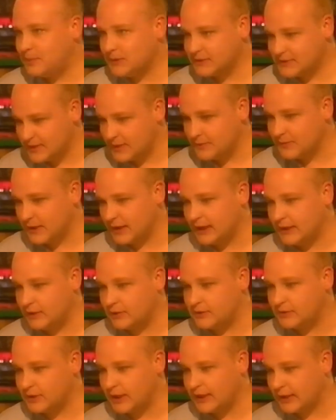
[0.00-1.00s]
put something in
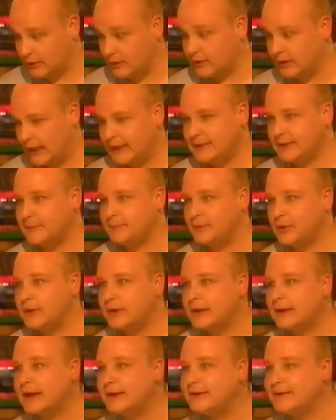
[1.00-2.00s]
your drink and you'll end up
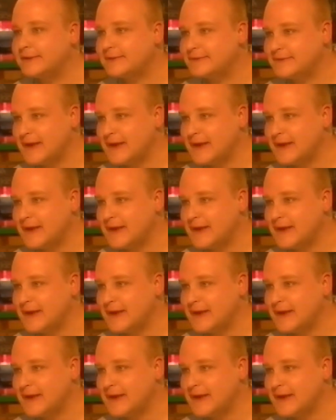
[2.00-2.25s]
doing it under the